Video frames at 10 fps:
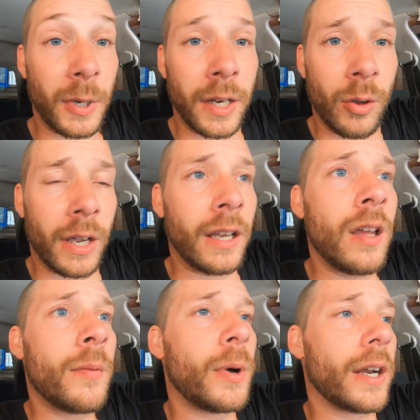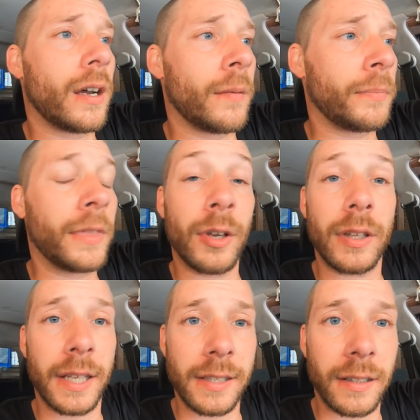pretty annoying, but the
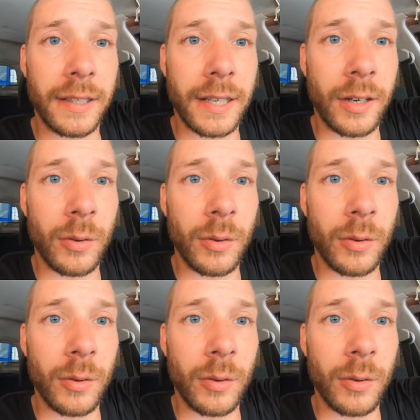good thing is at least I